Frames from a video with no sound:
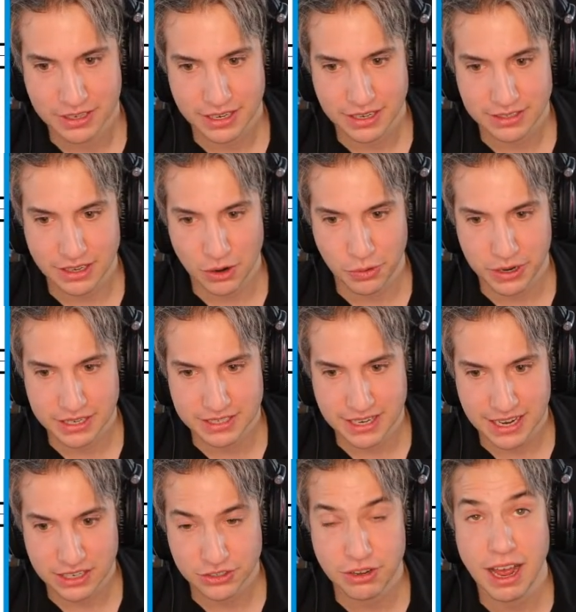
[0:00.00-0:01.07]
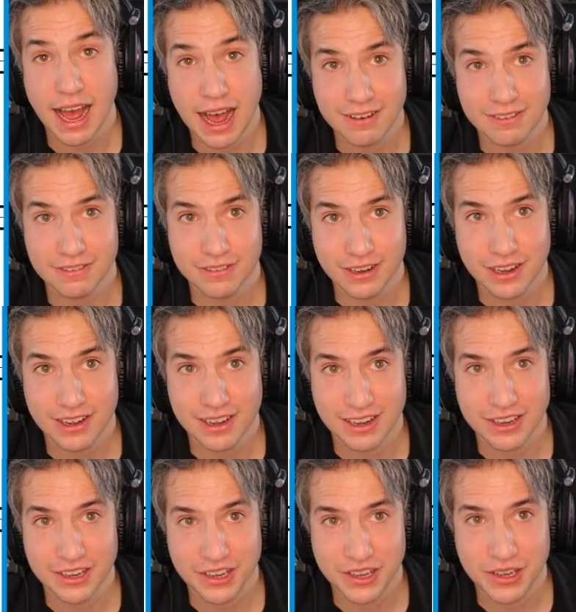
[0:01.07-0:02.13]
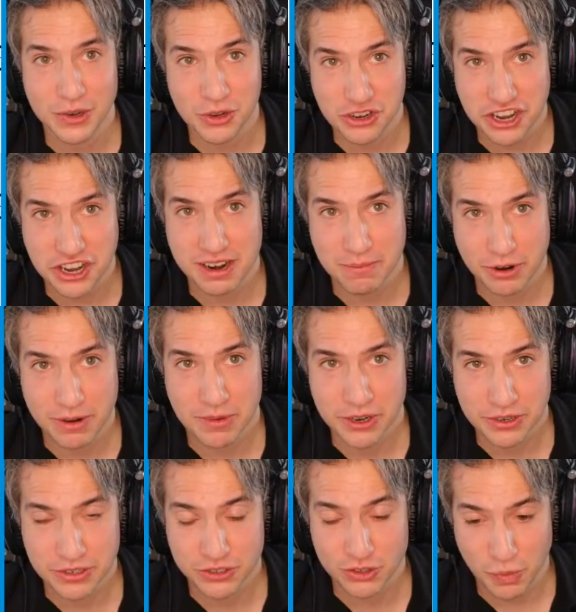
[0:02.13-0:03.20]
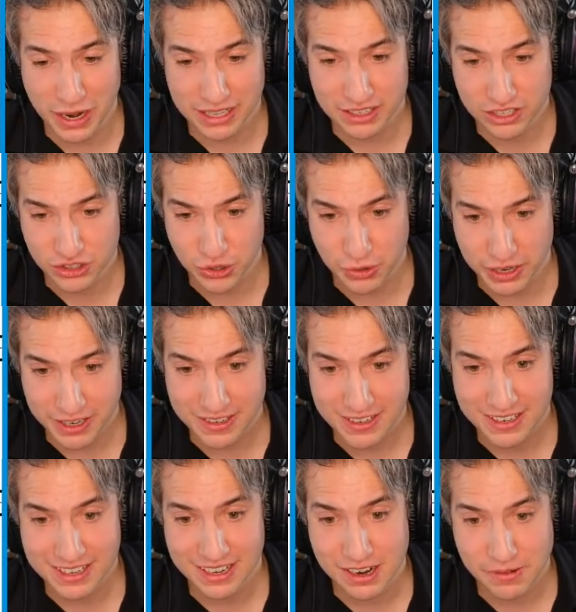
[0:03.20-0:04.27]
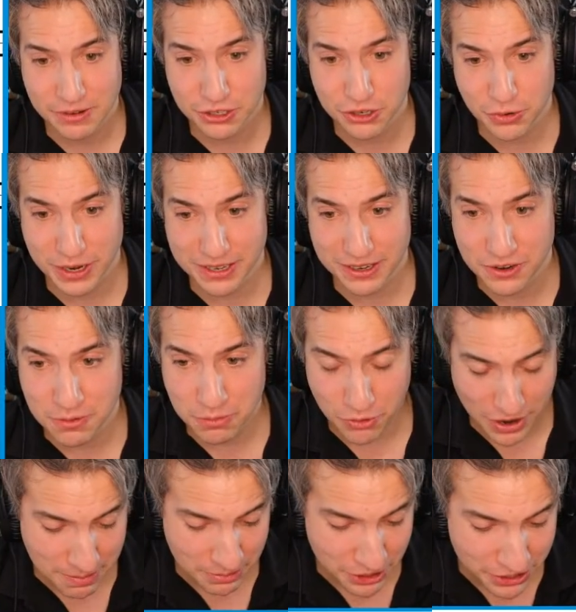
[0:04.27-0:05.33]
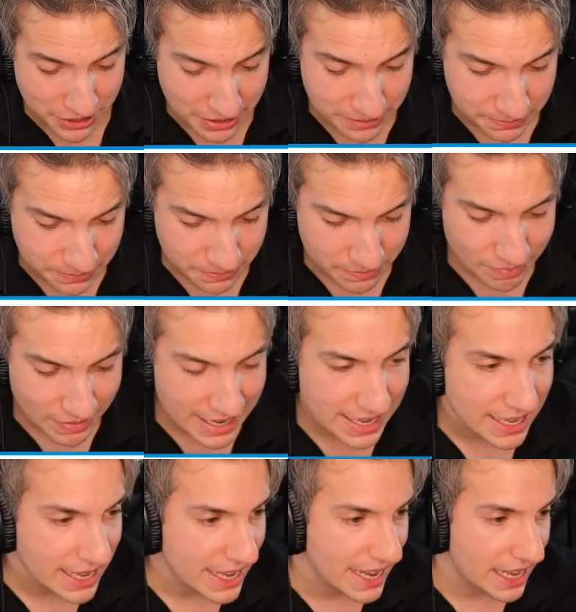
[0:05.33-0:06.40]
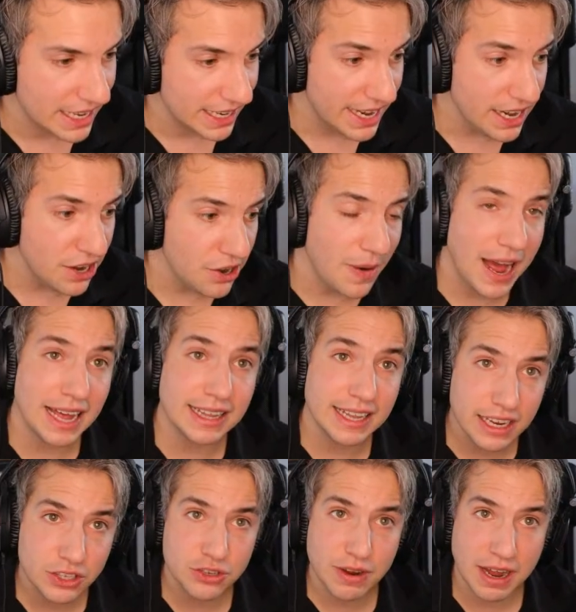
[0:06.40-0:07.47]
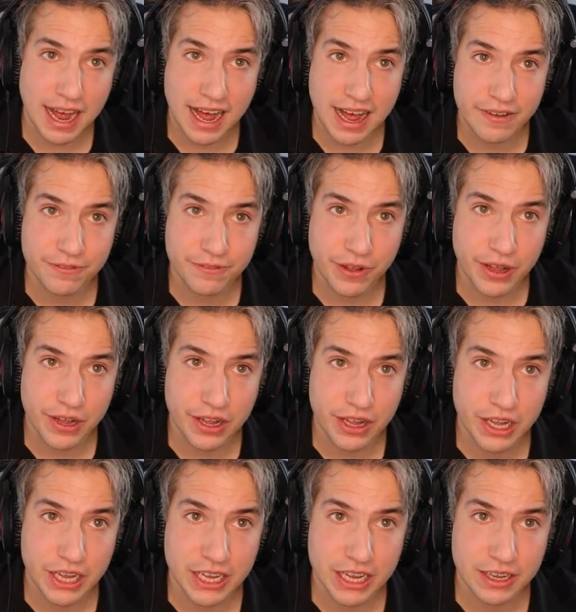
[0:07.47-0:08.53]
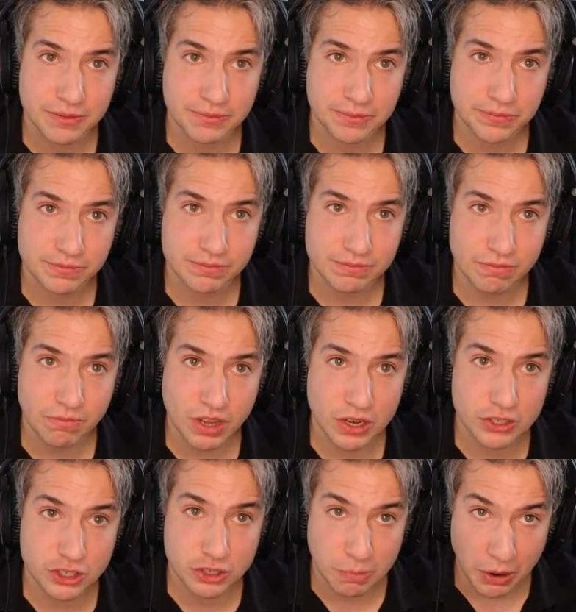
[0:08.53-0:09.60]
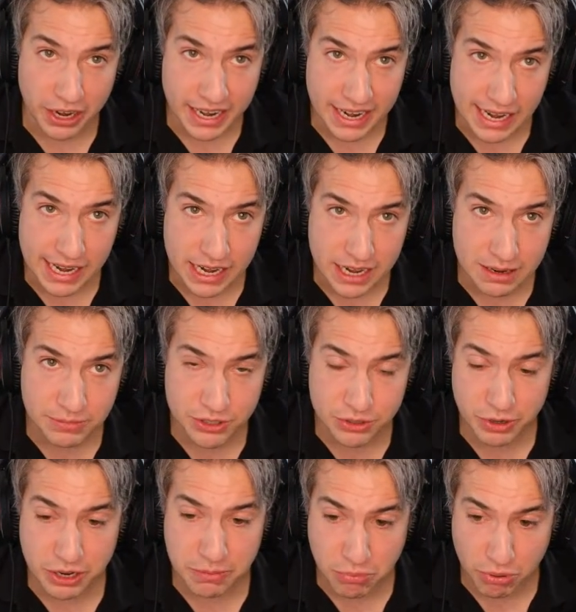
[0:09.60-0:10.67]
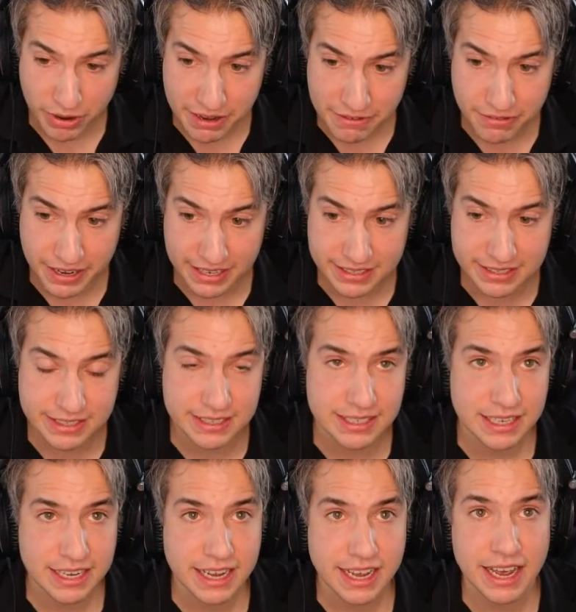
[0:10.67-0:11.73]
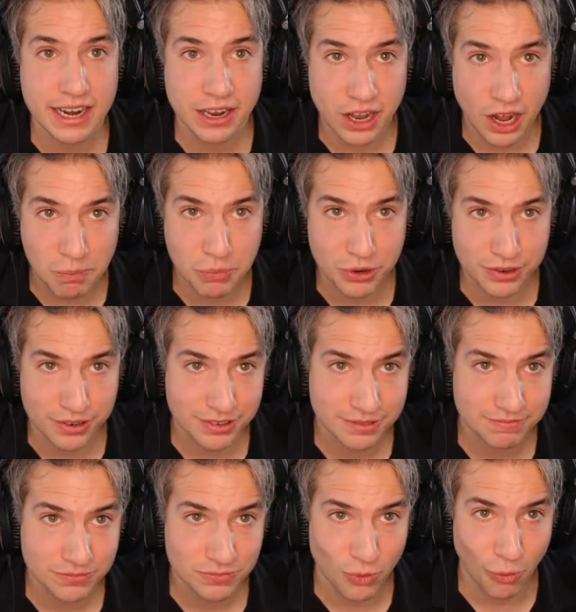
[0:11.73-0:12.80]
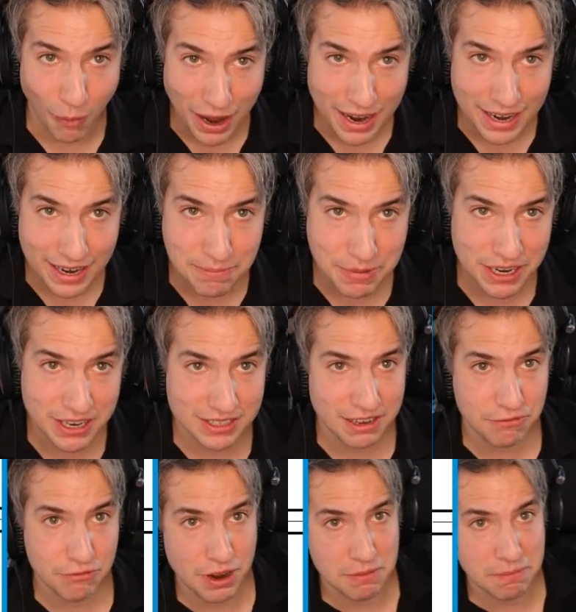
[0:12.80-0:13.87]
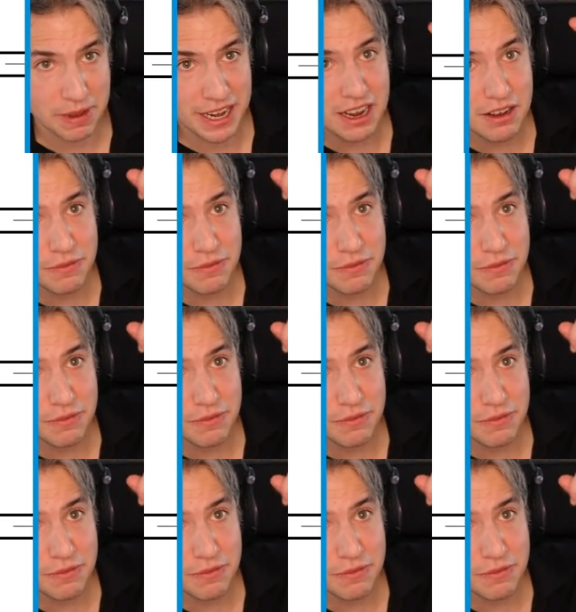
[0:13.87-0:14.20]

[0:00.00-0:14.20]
It's always nice to have your shared parameters well sorted. I'm going to create a new parameter. And here I like to have a smart names with a prefix and a number. Why? Because if you have many